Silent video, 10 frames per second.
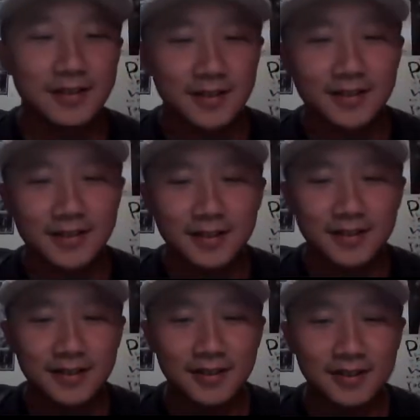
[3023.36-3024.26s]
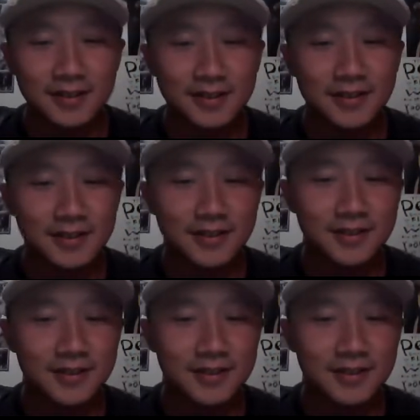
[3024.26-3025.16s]

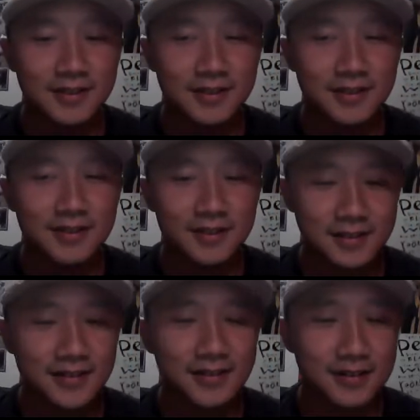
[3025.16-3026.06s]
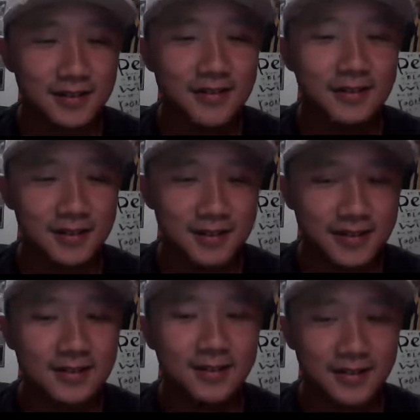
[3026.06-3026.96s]

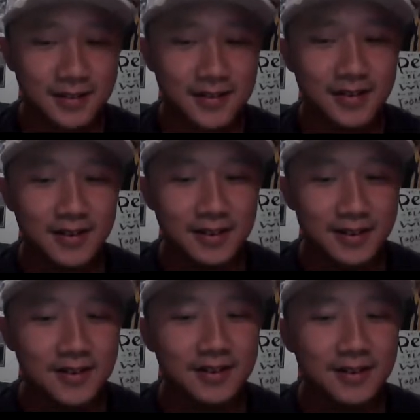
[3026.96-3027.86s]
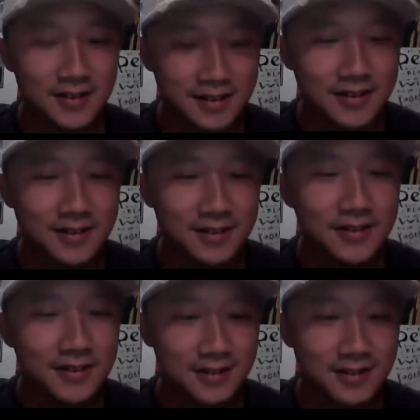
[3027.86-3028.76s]

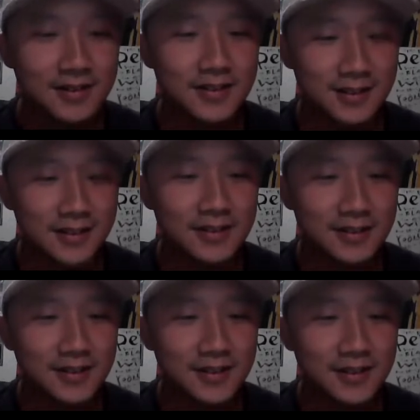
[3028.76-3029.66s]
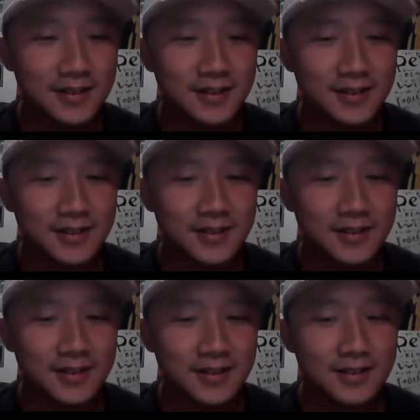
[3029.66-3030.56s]

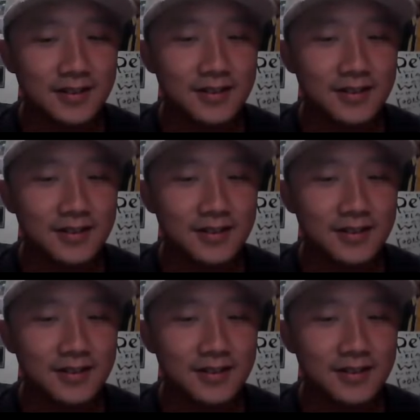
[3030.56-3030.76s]
(not speaking)